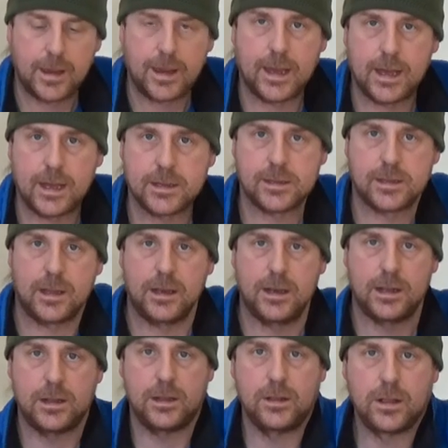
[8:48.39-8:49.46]
It has the
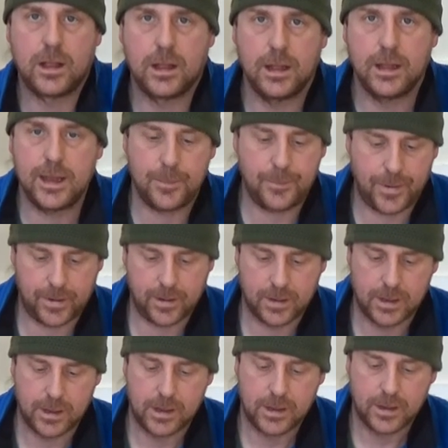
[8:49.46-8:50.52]
little clip
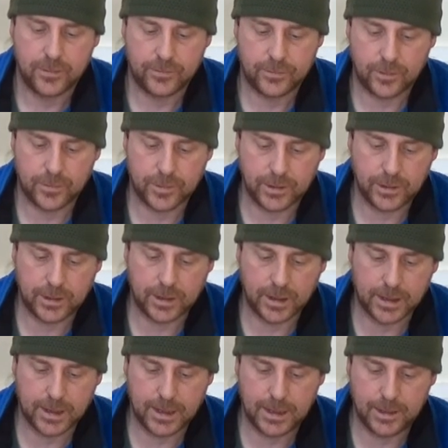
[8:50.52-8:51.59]
so that you
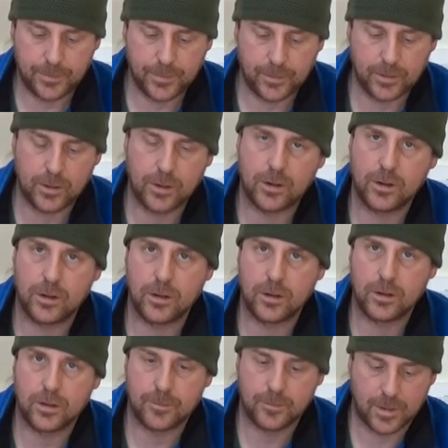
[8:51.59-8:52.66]
can keep
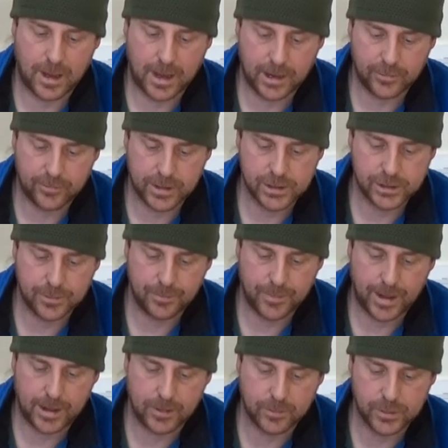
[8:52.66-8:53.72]
your hydration
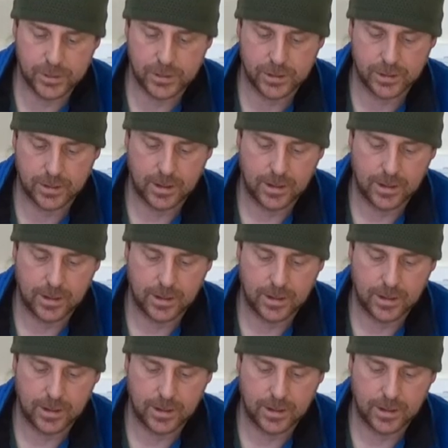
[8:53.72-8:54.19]
pouch